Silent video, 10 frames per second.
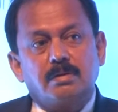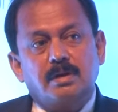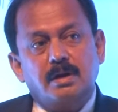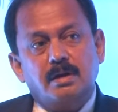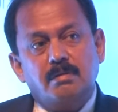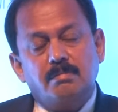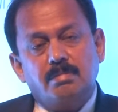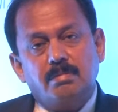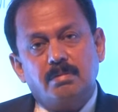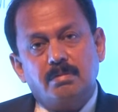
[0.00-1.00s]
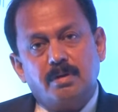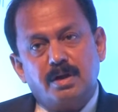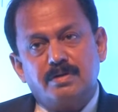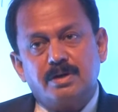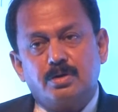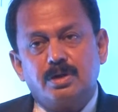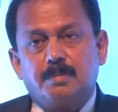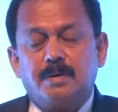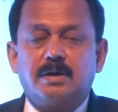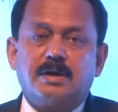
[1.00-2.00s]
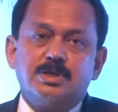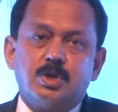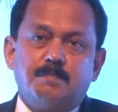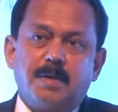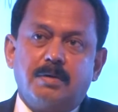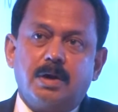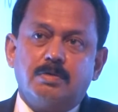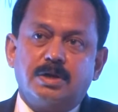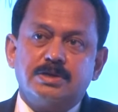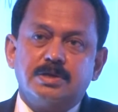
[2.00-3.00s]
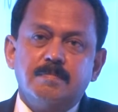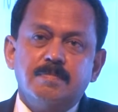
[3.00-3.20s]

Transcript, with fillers: the, whenever on the case of power outage